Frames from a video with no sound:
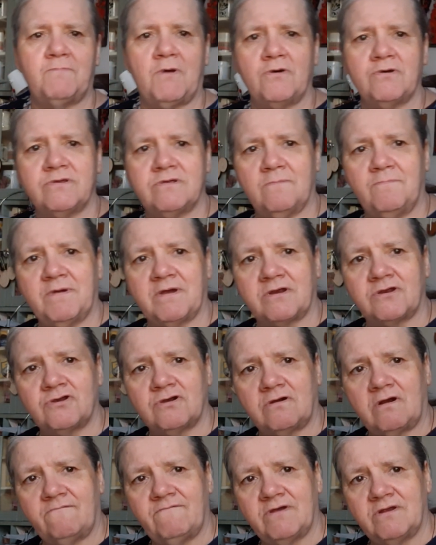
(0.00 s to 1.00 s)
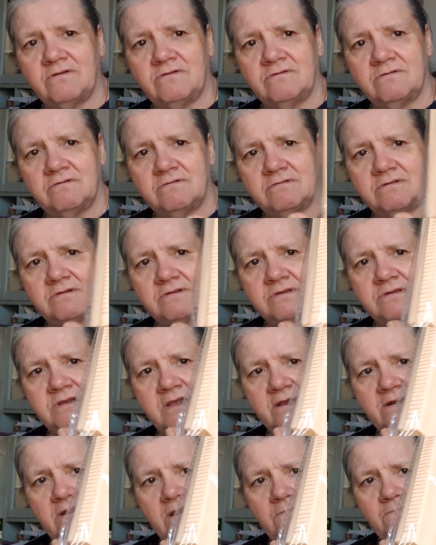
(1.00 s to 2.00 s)
post a picture of it
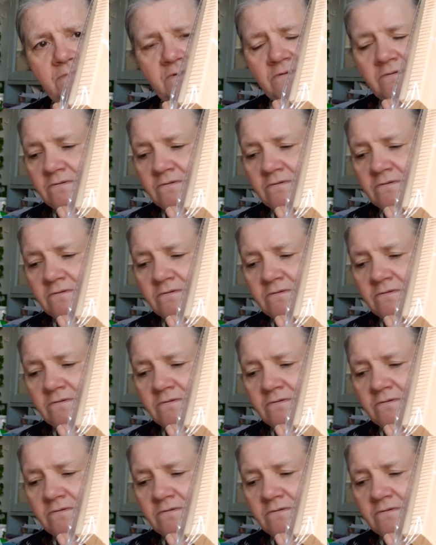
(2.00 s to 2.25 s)
set up.